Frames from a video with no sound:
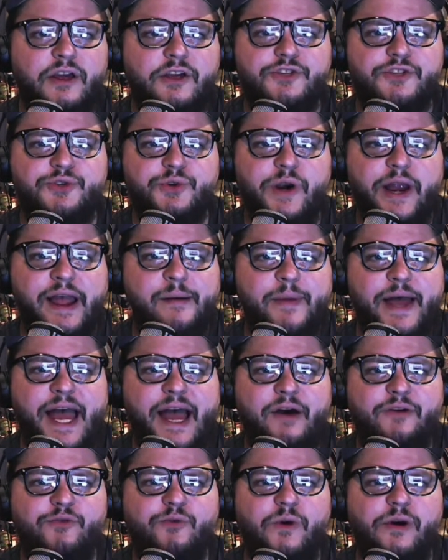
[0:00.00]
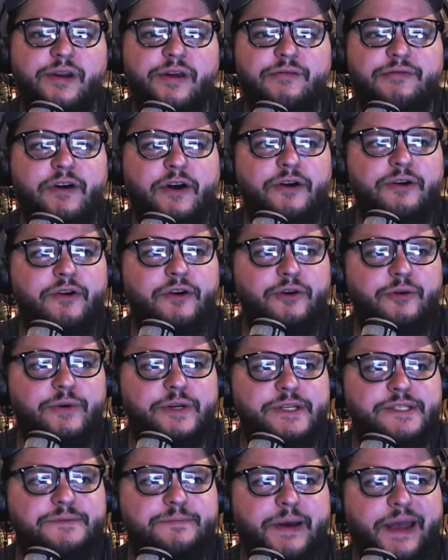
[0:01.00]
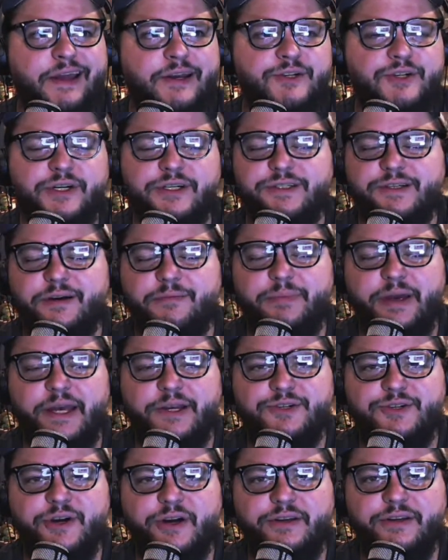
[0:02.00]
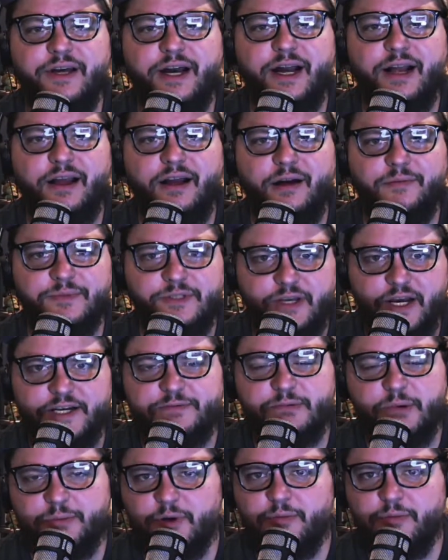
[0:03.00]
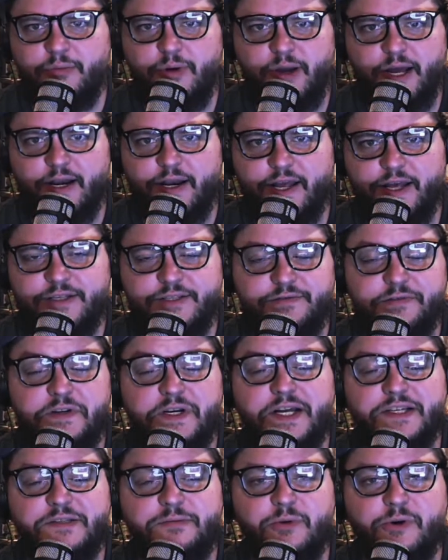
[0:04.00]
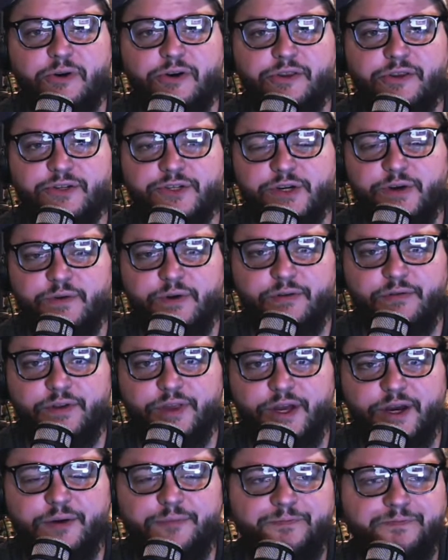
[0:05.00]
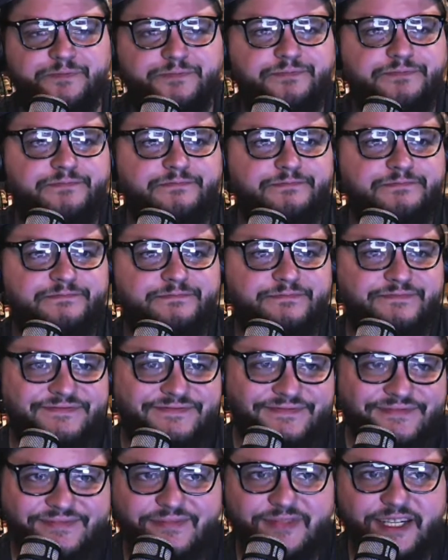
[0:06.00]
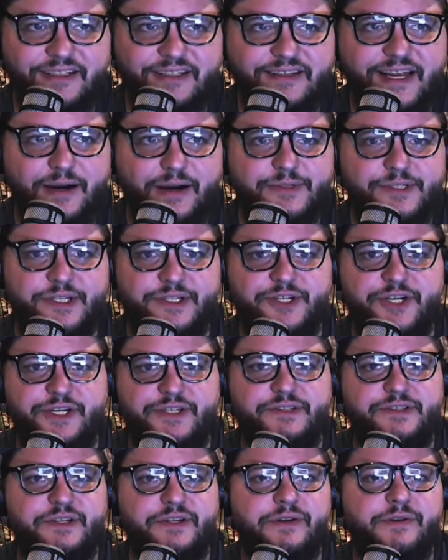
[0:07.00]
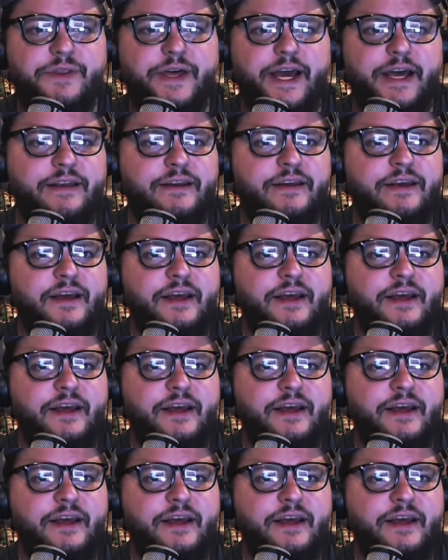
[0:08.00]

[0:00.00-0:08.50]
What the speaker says: Dramhound, one of our newest patrons on patreon.com/mybourbonpodcast. If you're not supporting the show over there, now is the chance to do that.